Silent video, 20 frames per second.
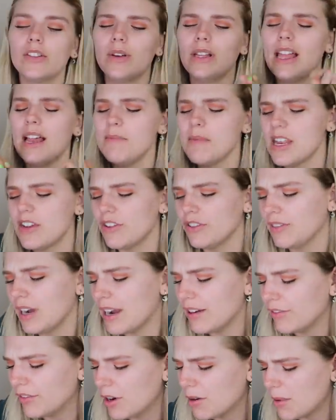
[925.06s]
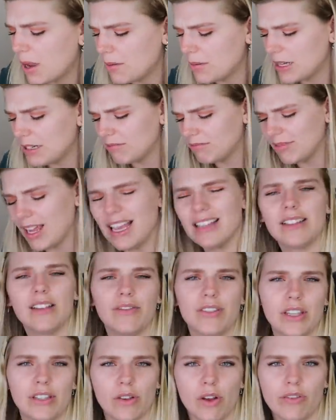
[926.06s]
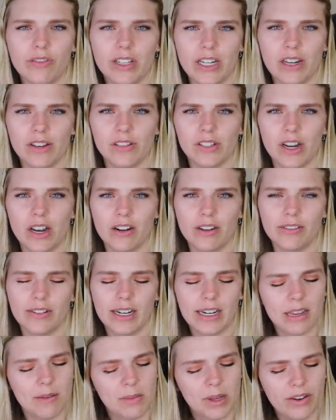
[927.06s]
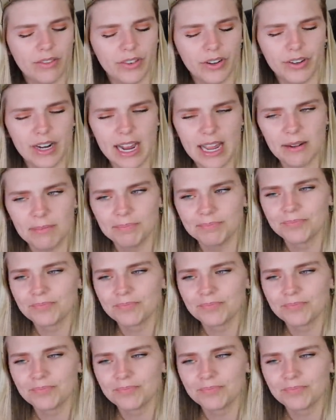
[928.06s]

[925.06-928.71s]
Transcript: So allow me to rant for a moment, as if this whole video is not already a bit of a rant.